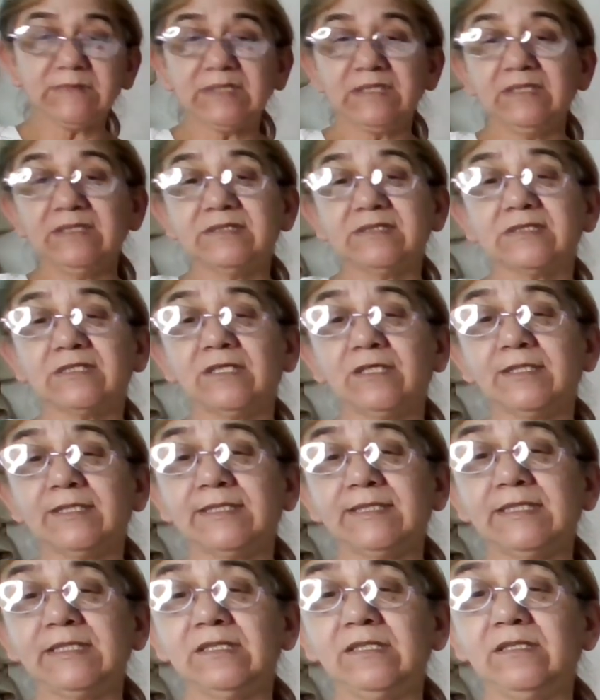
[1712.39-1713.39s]
It's got
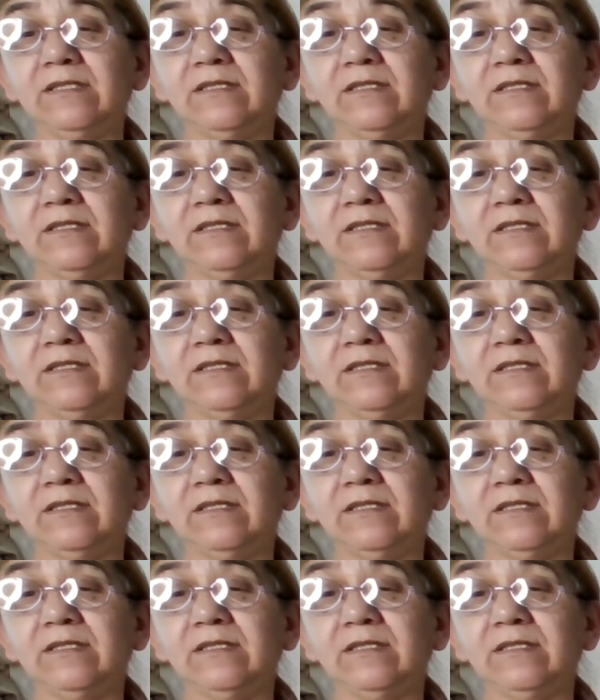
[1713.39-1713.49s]
the